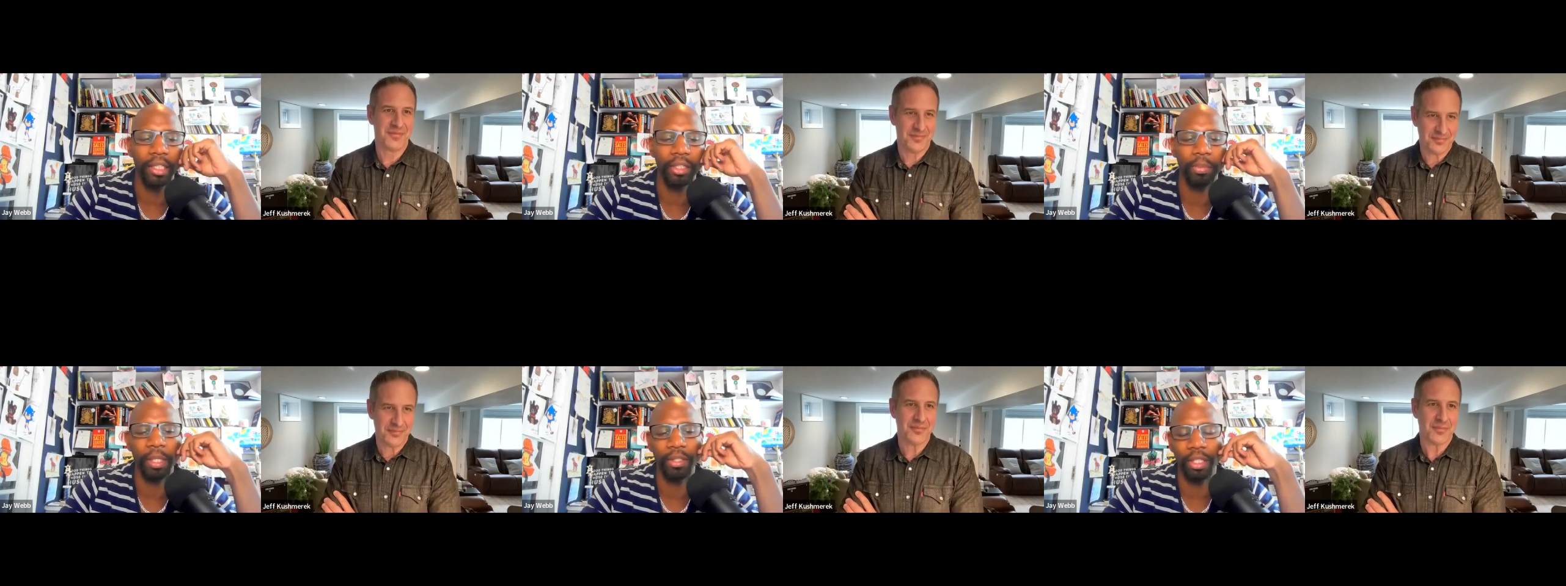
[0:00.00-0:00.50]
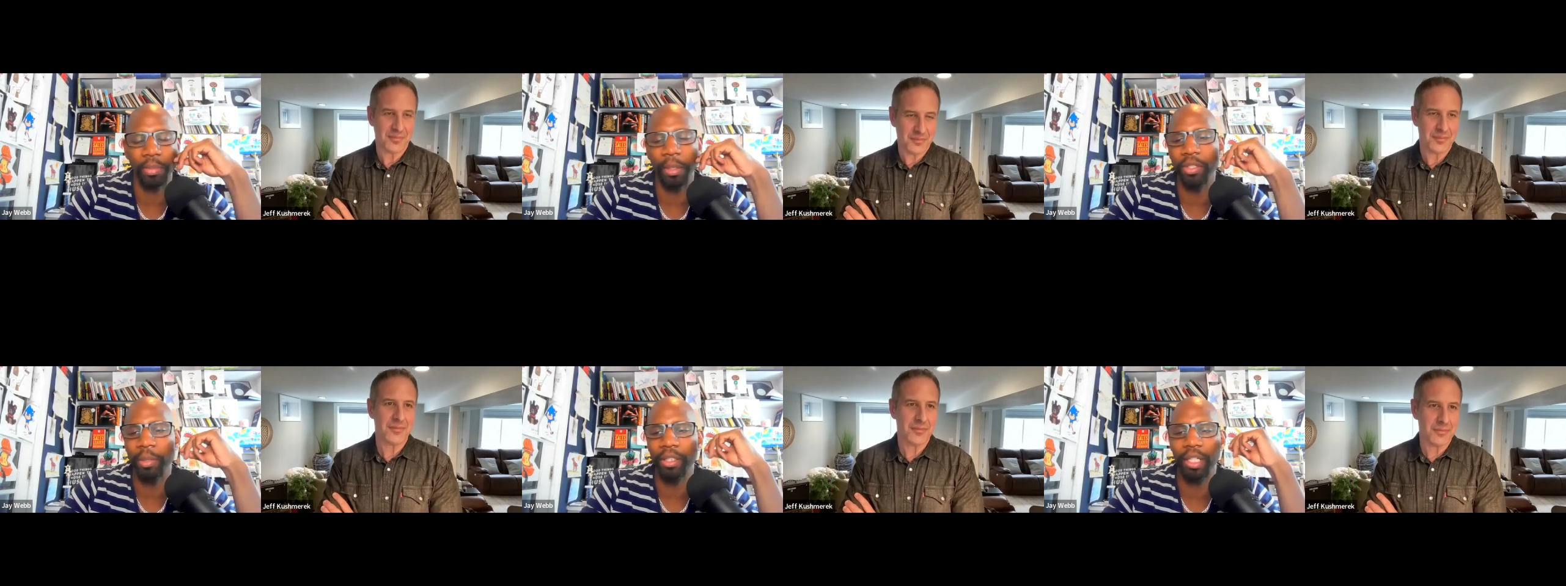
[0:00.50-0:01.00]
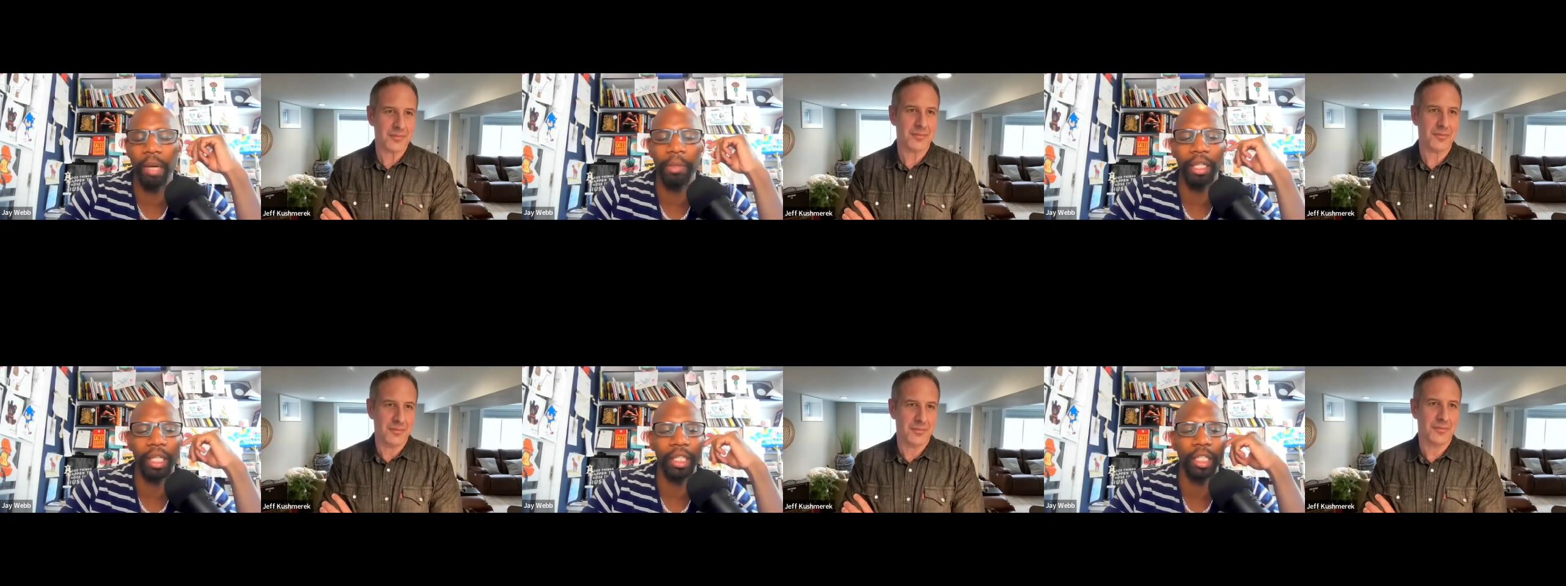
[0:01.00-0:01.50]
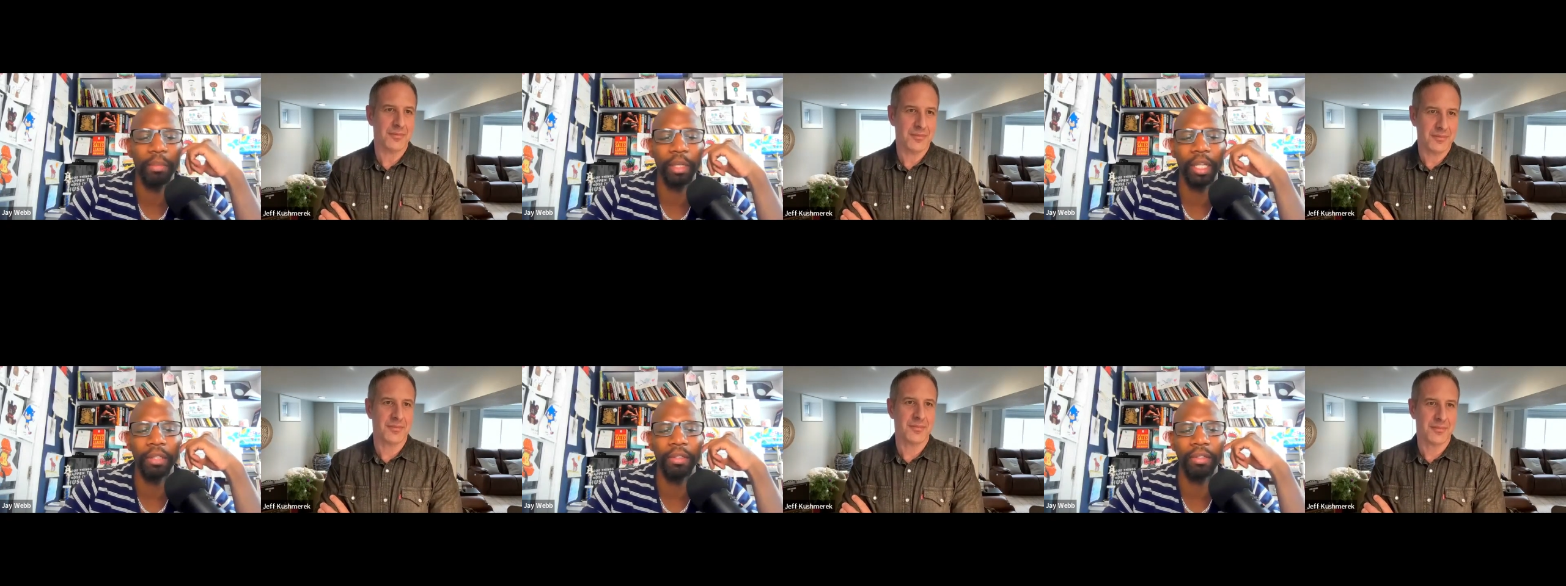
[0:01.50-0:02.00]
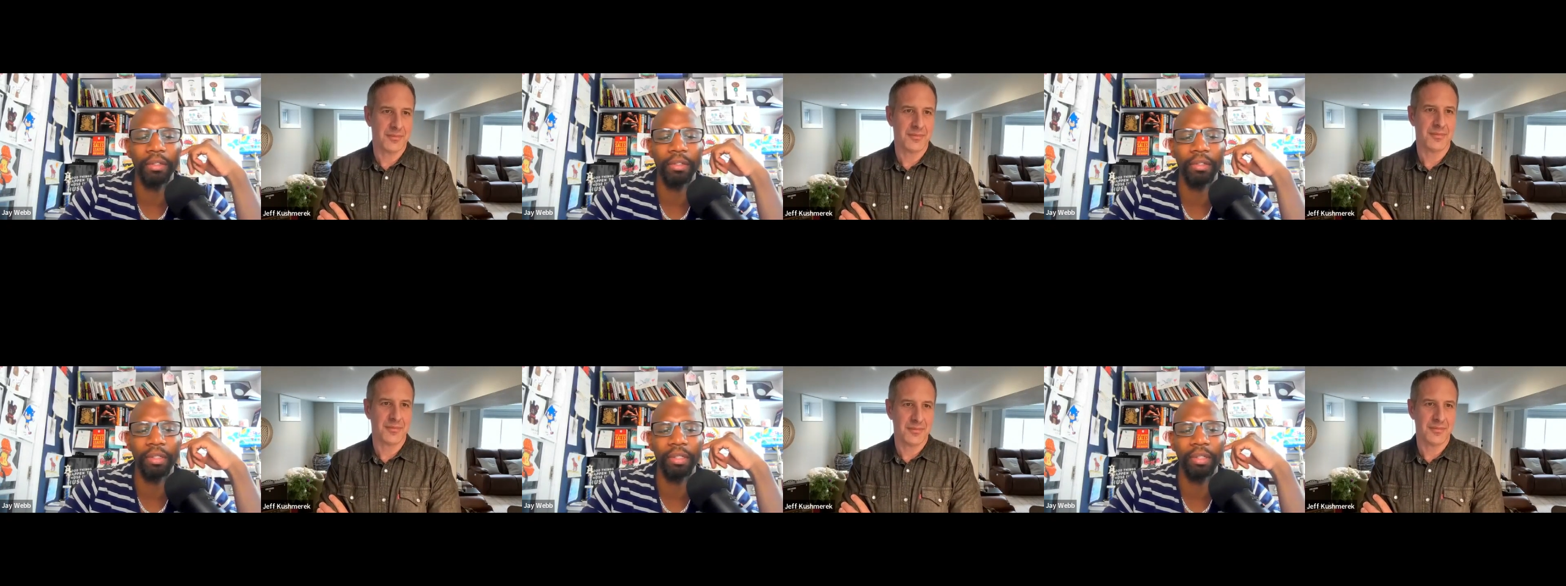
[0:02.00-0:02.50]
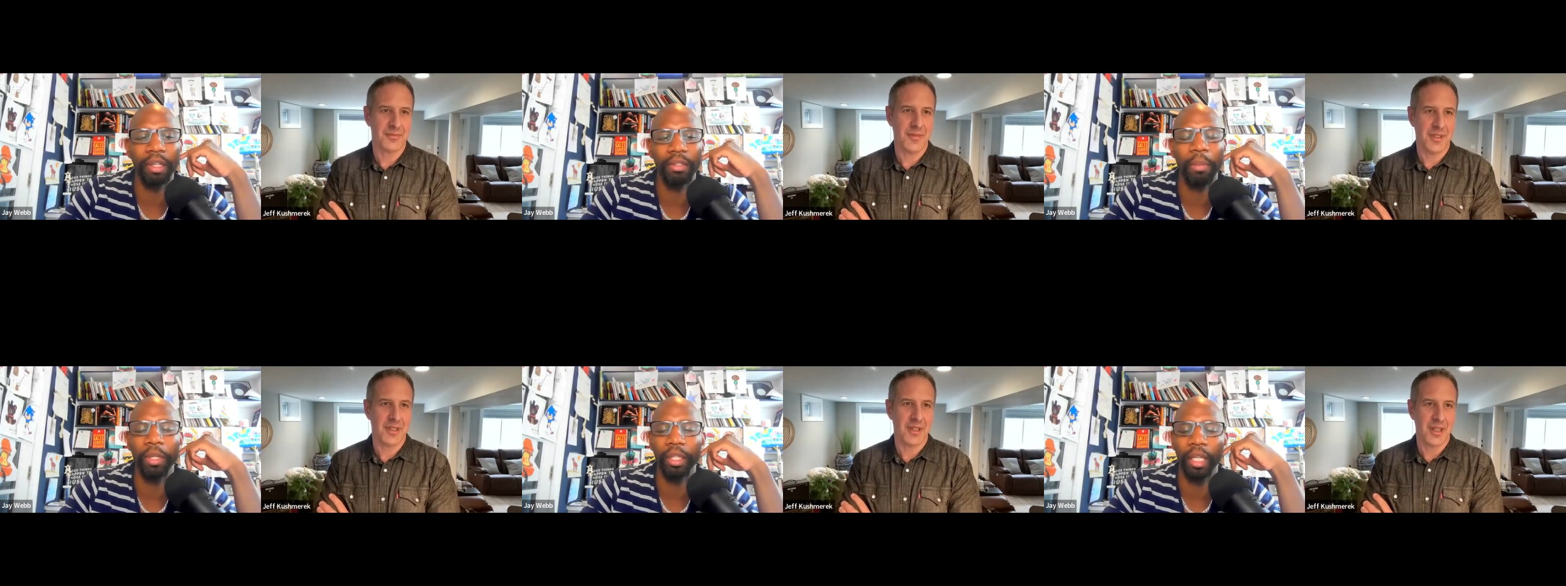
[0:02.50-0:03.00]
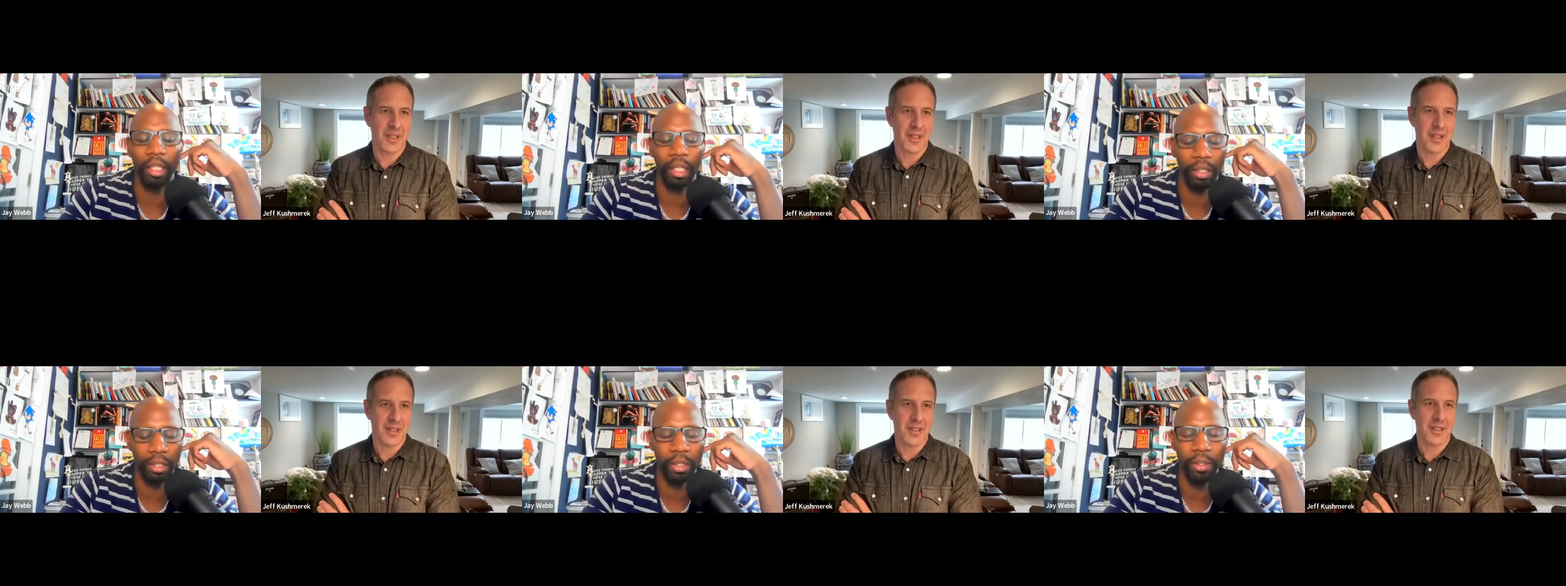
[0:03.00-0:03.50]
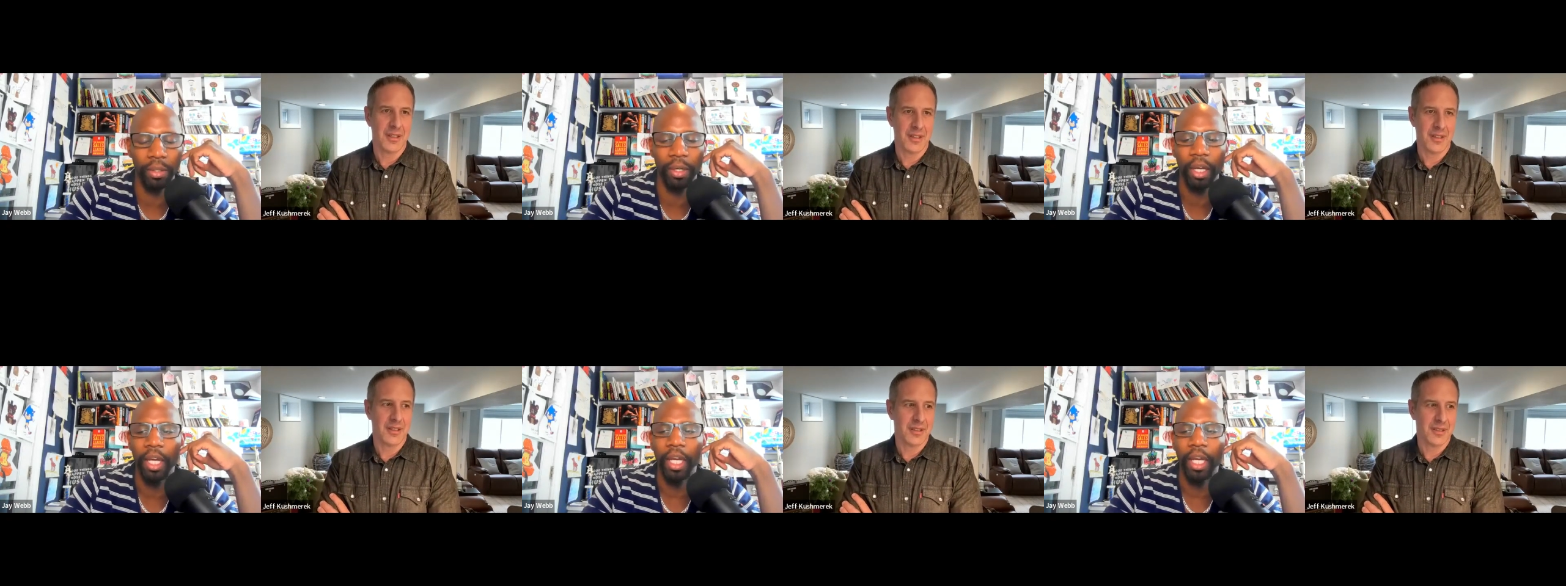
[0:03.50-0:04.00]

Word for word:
Speaker 1: that just because I spend so much time on LinkedIn, but that's something that needs to,